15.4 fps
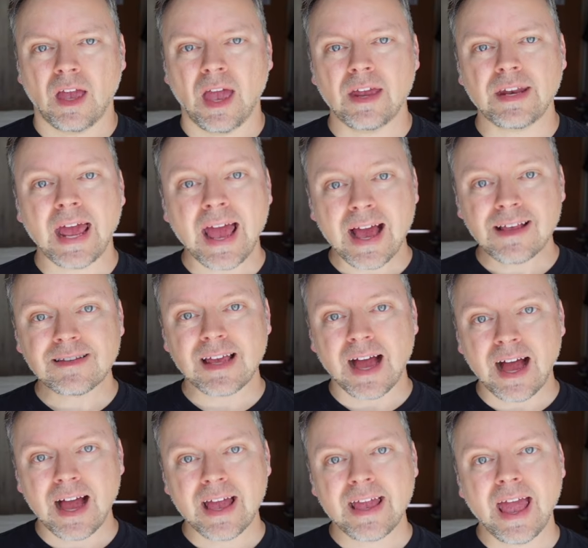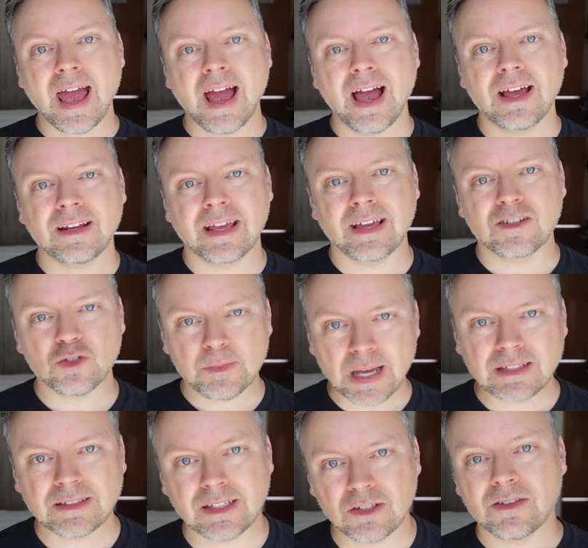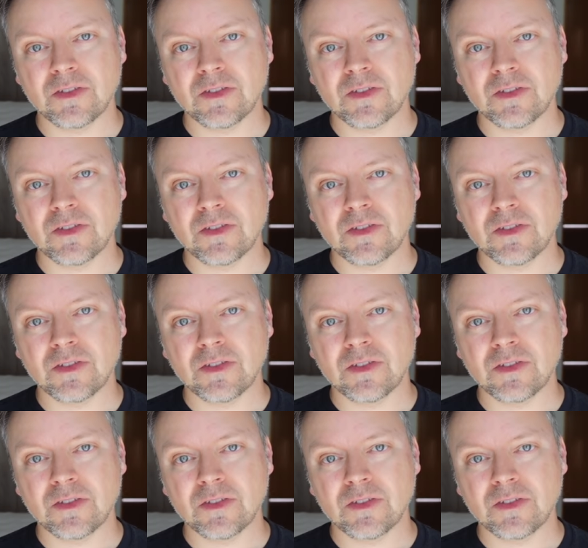And as I had expected,